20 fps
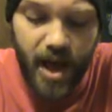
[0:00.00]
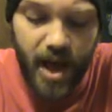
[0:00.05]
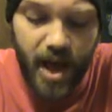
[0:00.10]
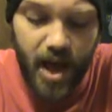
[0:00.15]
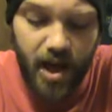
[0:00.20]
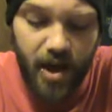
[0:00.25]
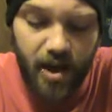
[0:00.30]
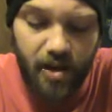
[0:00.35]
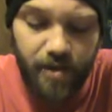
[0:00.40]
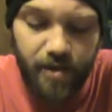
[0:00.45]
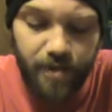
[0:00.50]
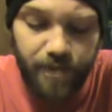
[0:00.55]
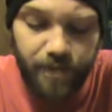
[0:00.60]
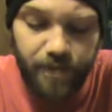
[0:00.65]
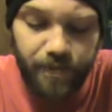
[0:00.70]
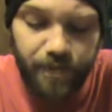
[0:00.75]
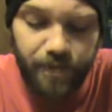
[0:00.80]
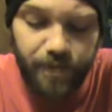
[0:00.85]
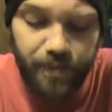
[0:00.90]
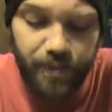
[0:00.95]

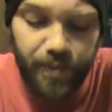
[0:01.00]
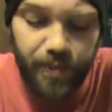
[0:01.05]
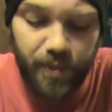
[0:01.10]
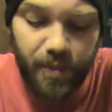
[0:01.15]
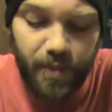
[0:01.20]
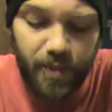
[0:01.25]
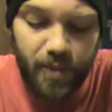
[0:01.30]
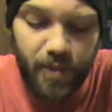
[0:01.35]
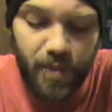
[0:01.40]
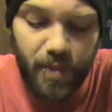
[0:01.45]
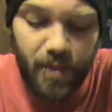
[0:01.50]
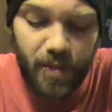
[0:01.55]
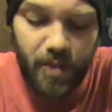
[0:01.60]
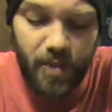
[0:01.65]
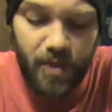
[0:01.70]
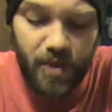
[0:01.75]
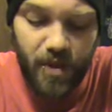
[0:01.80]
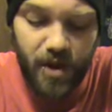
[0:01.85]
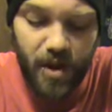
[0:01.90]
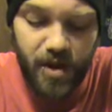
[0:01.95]

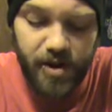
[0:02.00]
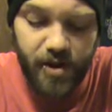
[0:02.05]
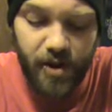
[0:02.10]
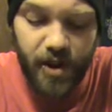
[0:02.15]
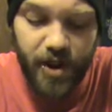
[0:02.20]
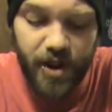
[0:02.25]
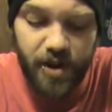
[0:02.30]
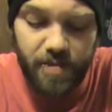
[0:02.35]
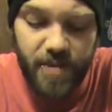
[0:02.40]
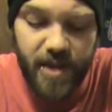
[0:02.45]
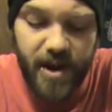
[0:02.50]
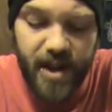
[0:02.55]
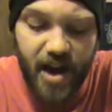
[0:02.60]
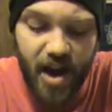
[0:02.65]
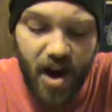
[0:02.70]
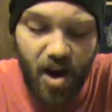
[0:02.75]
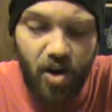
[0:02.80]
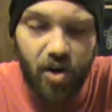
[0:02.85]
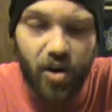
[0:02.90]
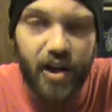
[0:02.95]
so it could be
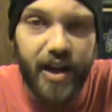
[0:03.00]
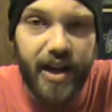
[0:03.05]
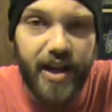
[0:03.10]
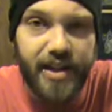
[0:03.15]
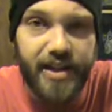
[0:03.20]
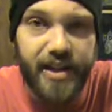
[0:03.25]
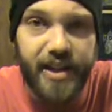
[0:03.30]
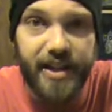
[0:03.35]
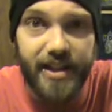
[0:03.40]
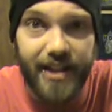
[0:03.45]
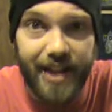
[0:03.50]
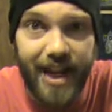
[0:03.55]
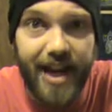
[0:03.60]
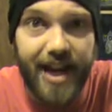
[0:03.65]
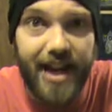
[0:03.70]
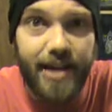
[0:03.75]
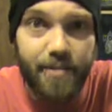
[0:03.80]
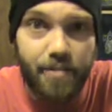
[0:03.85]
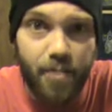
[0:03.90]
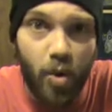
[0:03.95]
early to
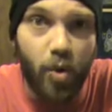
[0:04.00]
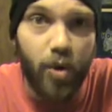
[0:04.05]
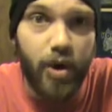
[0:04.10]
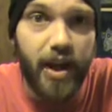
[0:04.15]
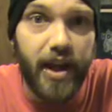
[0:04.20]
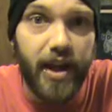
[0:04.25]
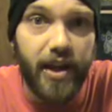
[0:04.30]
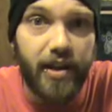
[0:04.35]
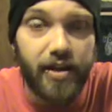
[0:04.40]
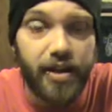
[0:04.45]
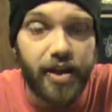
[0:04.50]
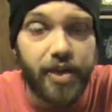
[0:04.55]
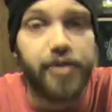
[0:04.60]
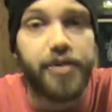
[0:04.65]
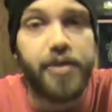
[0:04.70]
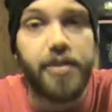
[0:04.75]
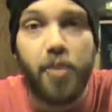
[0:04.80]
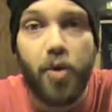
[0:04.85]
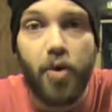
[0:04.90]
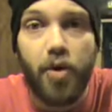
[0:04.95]
late morning,
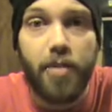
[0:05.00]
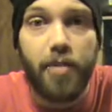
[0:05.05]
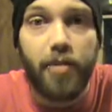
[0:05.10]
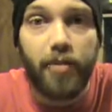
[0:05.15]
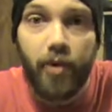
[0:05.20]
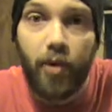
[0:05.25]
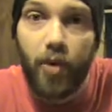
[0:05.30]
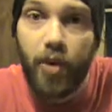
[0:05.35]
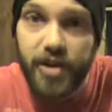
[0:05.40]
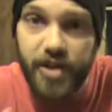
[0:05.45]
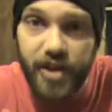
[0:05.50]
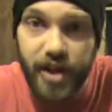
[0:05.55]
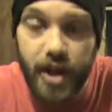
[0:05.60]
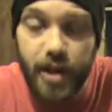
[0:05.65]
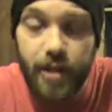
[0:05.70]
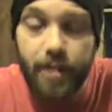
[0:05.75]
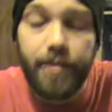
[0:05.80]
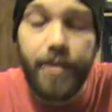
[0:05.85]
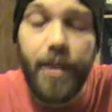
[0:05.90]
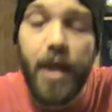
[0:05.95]
Tuesday morning, before it's
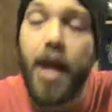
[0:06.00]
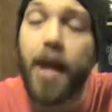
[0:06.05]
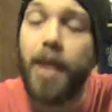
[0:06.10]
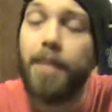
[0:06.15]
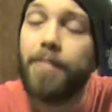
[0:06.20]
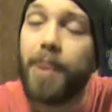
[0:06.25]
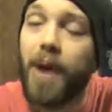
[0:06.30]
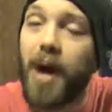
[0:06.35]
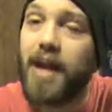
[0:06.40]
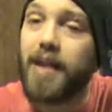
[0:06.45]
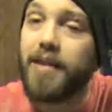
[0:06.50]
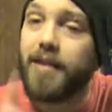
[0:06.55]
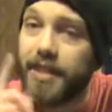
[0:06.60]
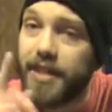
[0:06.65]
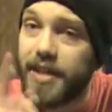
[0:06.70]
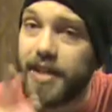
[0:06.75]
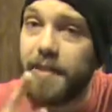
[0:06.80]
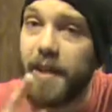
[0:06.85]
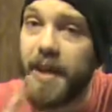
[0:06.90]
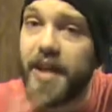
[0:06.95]
up. But
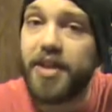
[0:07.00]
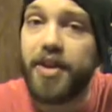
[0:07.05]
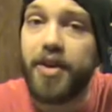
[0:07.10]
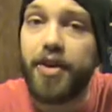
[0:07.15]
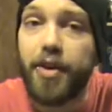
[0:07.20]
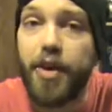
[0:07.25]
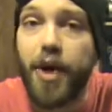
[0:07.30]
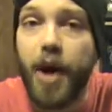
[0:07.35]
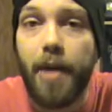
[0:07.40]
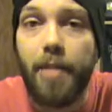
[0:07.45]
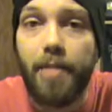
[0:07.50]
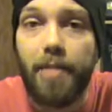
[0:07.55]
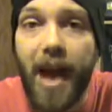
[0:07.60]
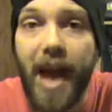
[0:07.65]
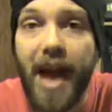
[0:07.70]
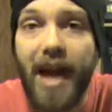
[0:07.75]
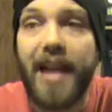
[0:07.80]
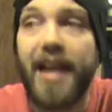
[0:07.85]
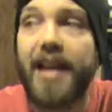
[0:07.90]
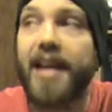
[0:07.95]
just make sure you come
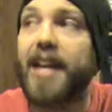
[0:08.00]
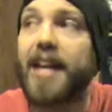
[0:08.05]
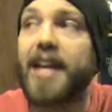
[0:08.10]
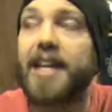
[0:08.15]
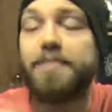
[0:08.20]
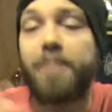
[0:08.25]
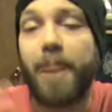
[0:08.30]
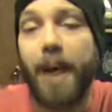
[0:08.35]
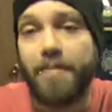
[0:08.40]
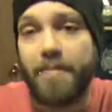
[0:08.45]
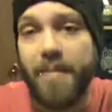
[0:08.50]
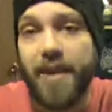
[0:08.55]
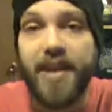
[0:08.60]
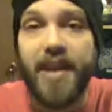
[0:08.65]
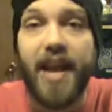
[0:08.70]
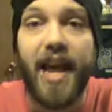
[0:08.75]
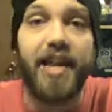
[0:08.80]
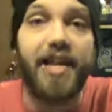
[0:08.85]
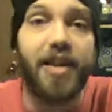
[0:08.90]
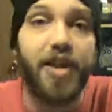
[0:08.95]
back at least by
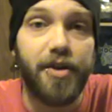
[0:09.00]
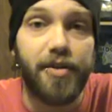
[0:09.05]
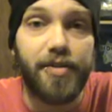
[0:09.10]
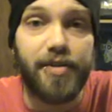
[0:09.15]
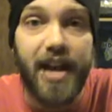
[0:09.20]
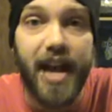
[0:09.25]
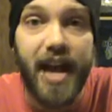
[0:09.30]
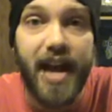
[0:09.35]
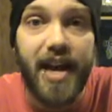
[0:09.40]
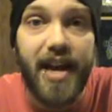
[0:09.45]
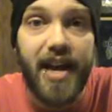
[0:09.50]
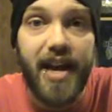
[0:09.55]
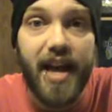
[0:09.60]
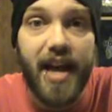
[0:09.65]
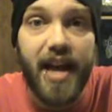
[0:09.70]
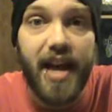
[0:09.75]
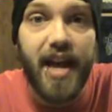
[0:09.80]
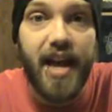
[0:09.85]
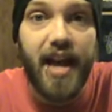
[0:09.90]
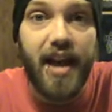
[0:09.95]
midday Tuesday
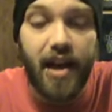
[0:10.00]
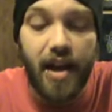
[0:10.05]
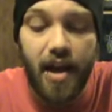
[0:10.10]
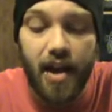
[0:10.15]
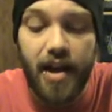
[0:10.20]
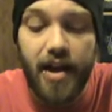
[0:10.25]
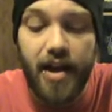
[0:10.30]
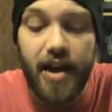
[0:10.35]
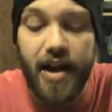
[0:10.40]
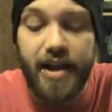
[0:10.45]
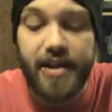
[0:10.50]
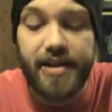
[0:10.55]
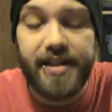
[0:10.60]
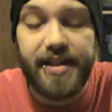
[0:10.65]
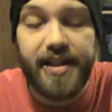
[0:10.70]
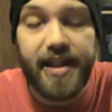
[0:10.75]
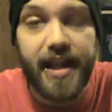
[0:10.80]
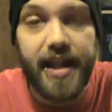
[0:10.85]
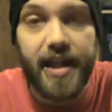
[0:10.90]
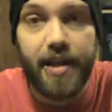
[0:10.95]
and
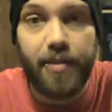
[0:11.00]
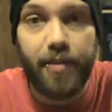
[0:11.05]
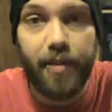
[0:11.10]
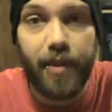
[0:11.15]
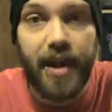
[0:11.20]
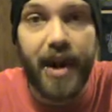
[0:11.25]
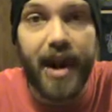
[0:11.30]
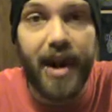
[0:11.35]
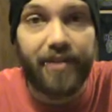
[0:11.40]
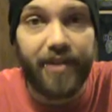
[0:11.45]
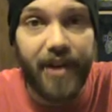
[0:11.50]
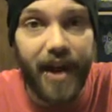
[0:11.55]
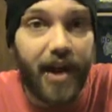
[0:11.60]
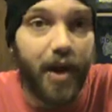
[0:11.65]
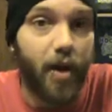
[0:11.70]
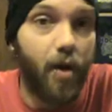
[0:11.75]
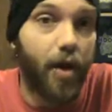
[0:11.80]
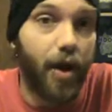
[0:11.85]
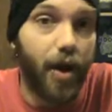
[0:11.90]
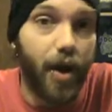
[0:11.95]
see what I've got
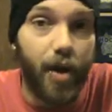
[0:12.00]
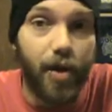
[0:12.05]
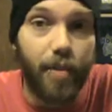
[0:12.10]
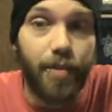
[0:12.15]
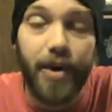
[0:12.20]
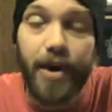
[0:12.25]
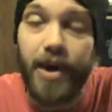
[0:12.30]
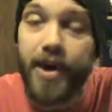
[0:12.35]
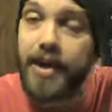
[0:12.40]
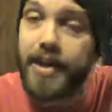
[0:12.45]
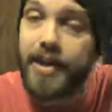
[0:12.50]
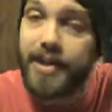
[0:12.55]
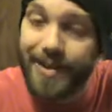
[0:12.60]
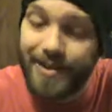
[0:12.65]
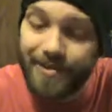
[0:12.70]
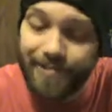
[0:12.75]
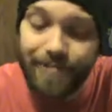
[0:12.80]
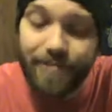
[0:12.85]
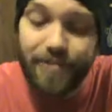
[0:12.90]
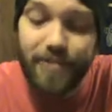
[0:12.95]
going on,
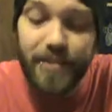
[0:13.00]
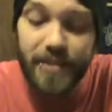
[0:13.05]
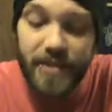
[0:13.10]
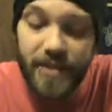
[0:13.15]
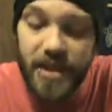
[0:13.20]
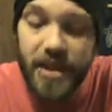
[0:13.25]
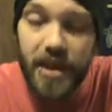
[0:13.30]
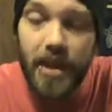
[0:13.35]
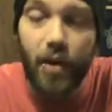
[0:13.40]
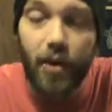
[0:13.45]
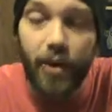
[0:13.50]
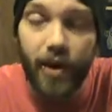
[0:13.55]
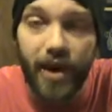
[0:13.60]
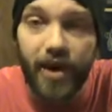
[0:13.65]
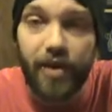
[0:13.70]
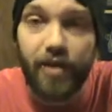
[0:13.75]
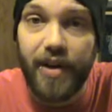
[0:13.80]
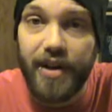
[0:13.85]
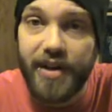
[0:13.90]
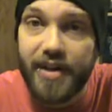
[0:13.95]
because going
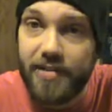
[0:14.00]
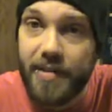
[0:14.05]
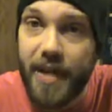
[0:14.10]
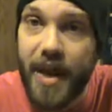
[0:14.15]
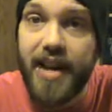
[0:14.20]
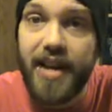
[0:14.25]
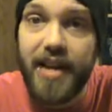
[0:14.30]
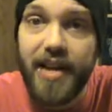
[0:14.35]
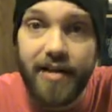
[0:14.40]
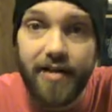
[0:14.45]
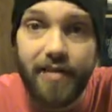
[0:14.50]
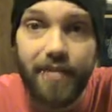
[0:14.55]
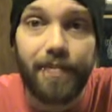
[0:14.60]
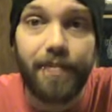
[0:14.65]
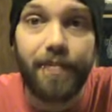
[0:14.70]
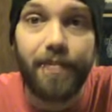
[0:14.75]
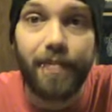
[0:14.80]
into WrestleMania,